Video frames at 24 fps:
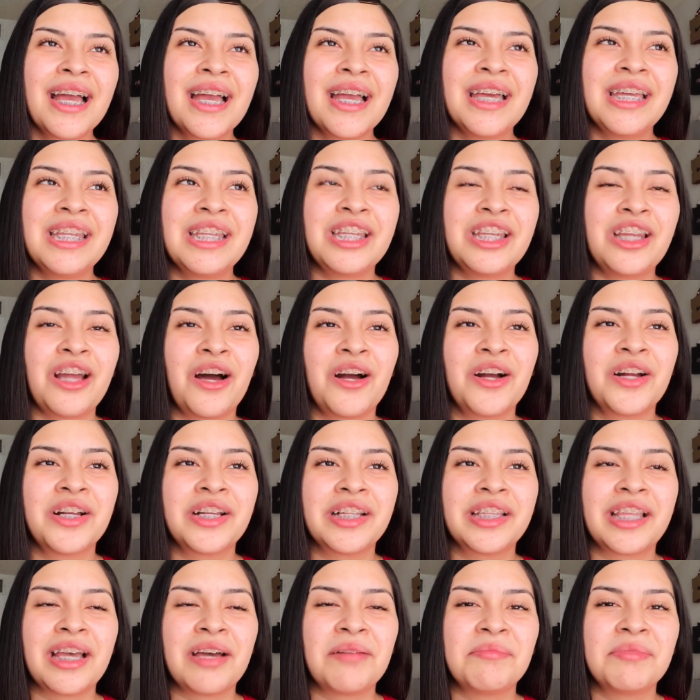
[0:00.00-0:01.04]
it did not hurt
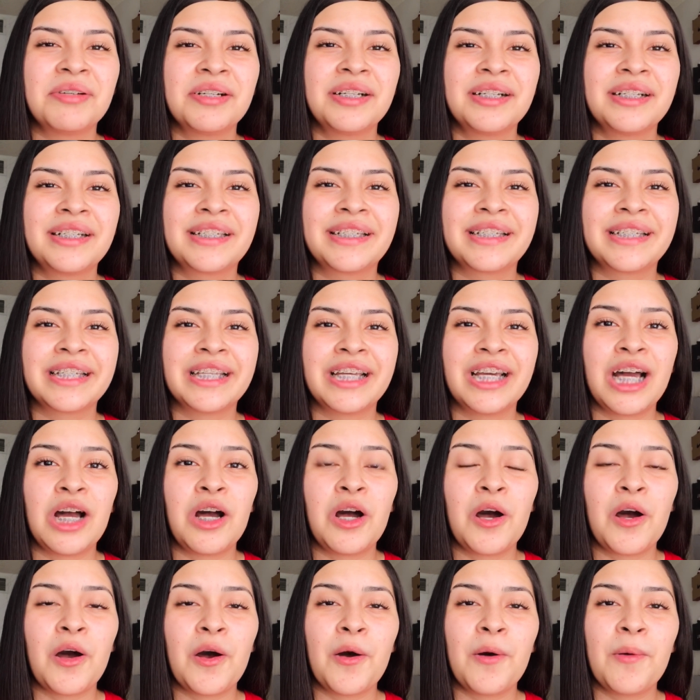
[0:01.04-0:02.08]
that much
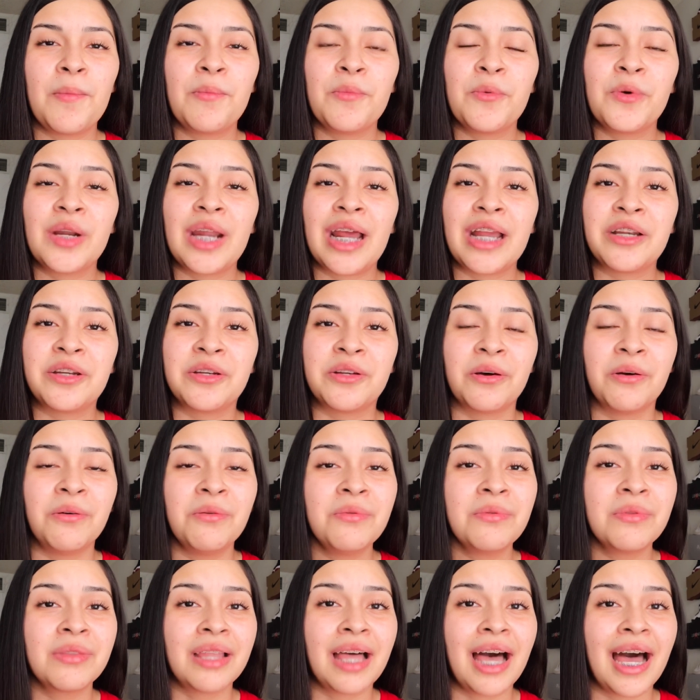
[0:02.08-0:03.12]
um, what I
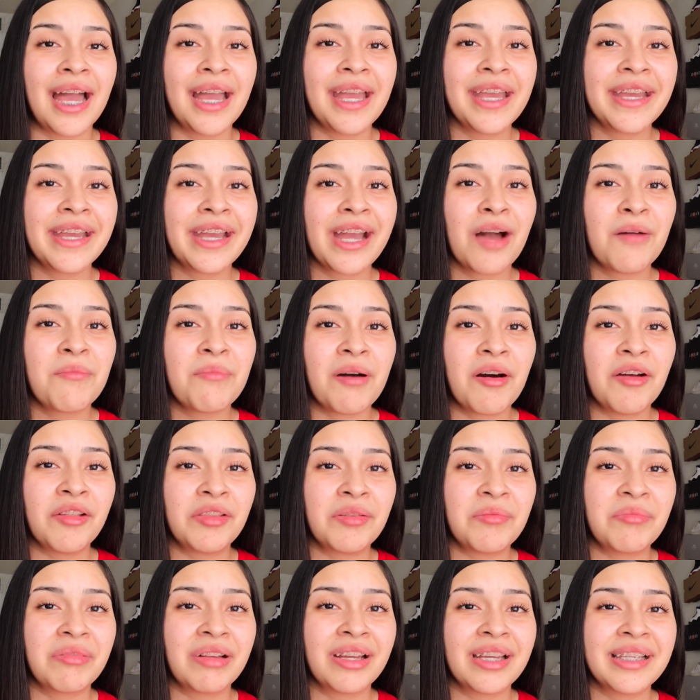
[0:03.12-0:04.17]
don't like about the
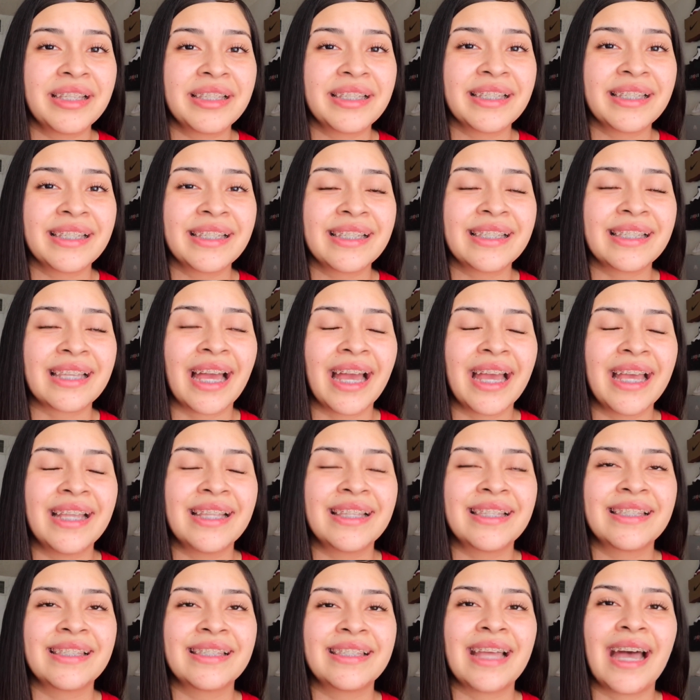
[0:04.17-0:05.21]
braces
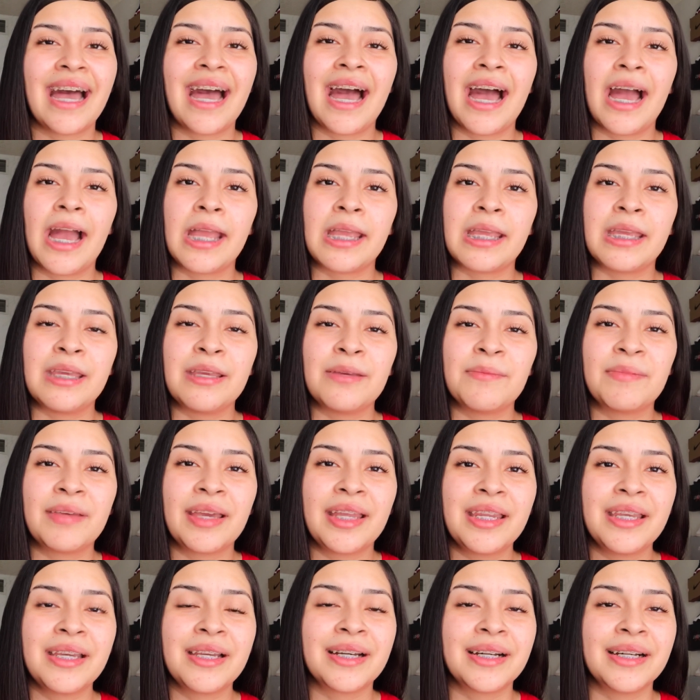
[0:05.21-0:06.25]
it's that I keep
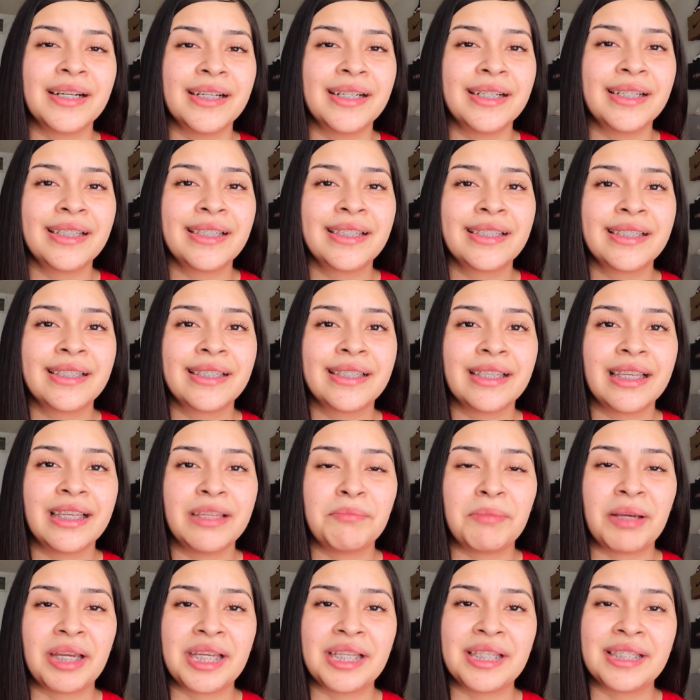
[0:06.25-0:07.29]
getting cuts in
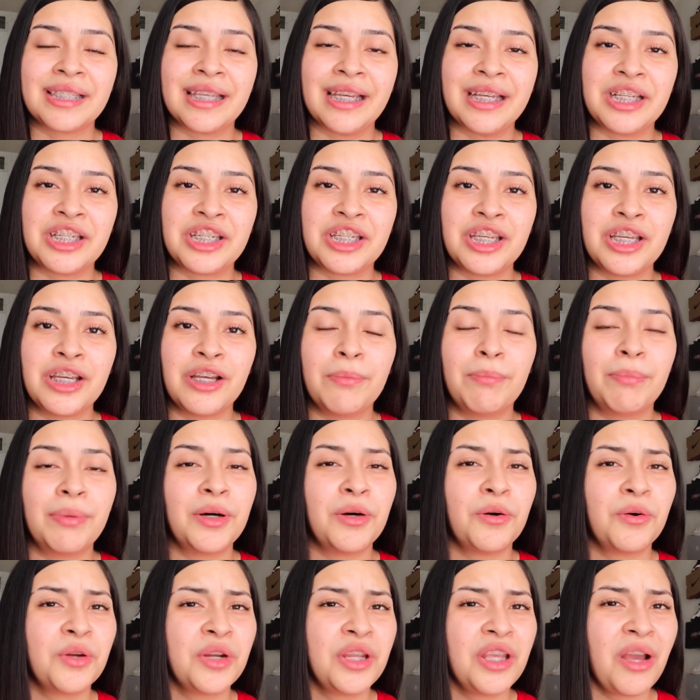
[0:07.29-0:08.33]
my inside cheek but
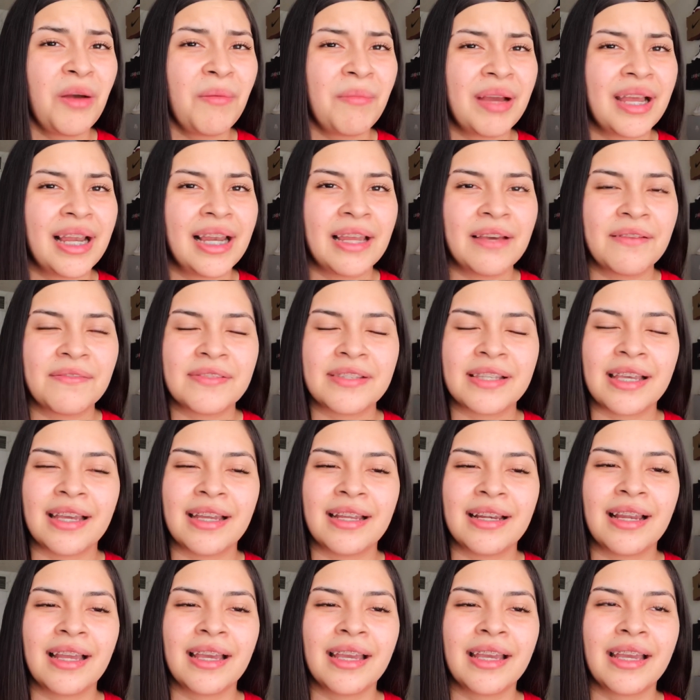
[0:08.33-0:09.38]
only on my left side
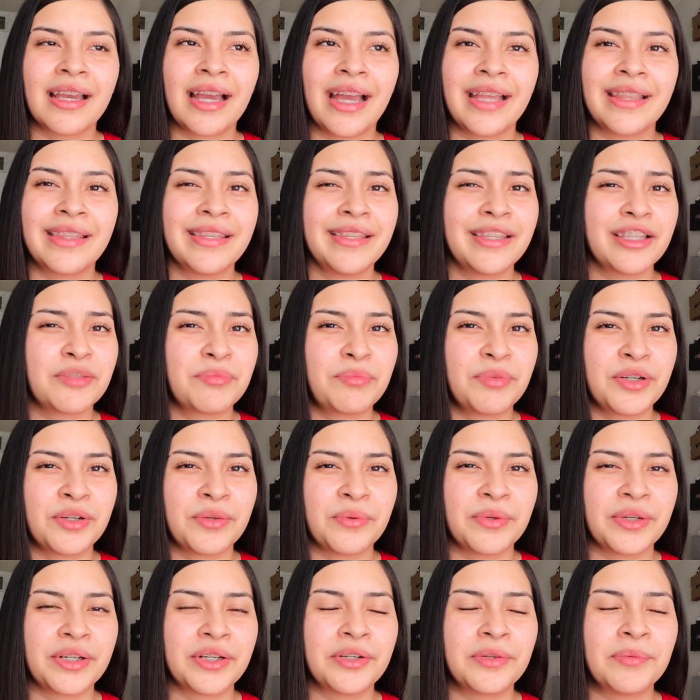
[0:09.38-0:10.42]
like I think that's pretty
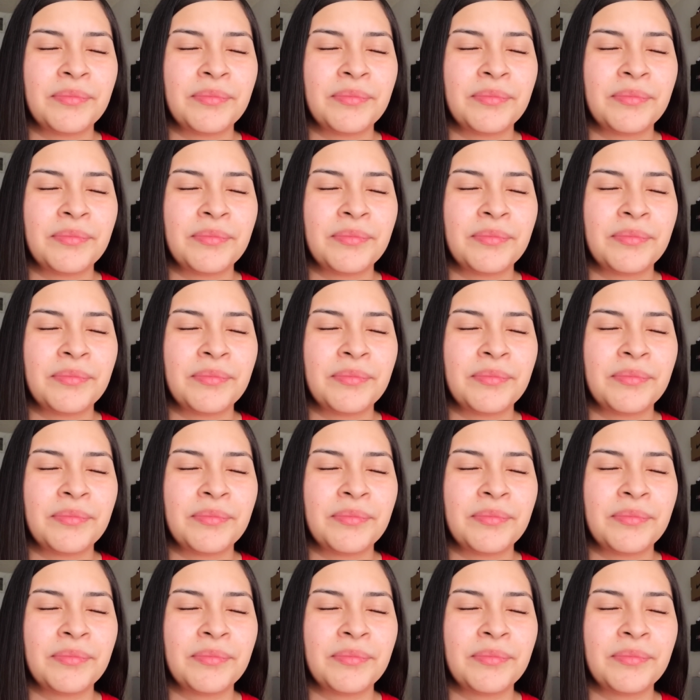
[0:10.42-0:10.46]
weird